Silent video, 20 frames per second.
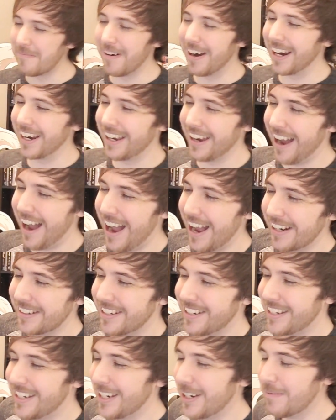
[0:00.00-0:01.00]
oh my
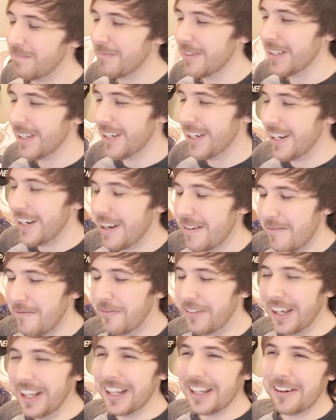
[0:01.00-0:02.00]
gosh.
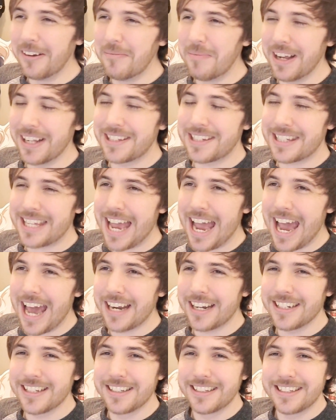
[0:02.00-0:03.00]
Feel a little bit
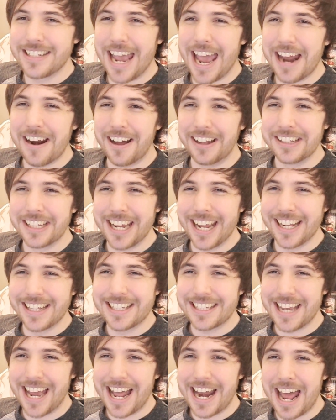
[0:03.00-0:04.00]
sad and dead on the
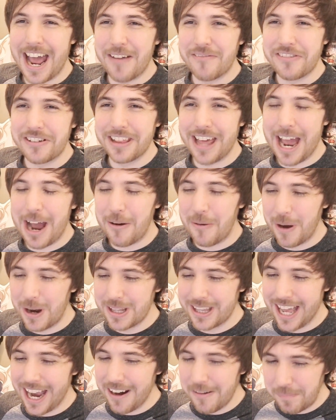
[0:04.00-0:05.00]
inside after that
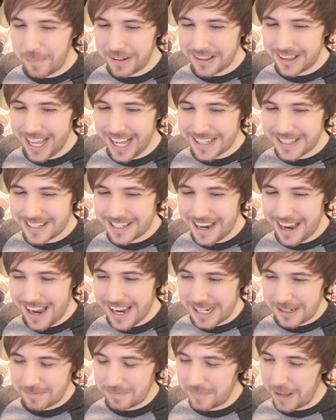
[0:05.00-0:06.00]
one there, but that's
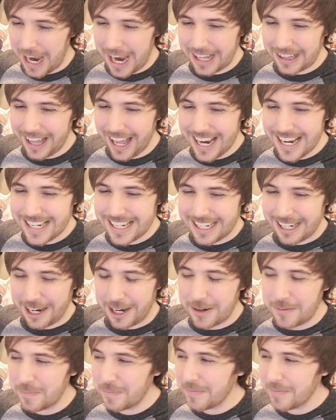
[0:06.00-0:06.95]
good! I like it!